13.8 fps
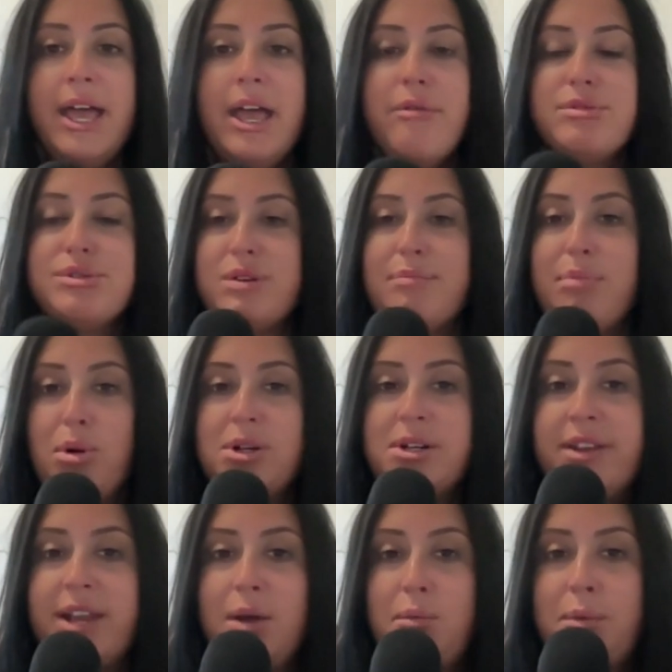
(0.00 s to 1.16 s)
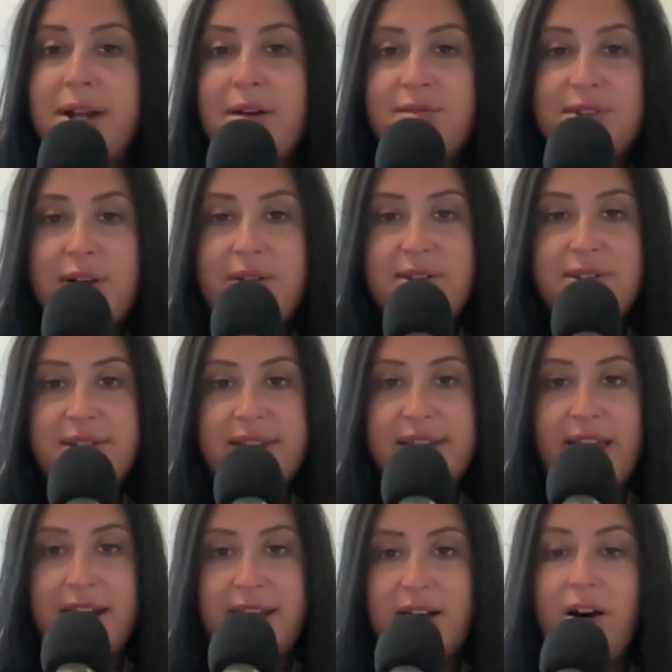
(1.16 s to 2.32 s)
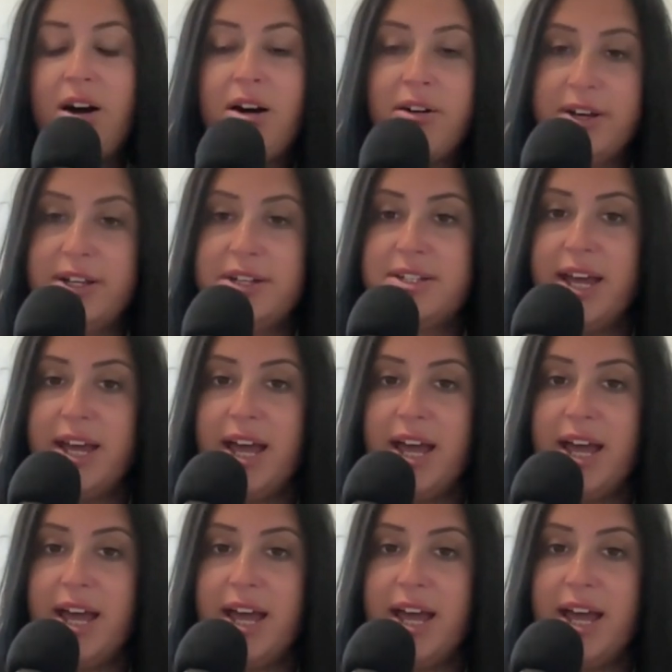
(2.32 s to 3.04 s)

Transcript: It was reported that I wouldn't have done this to Kenny Holland.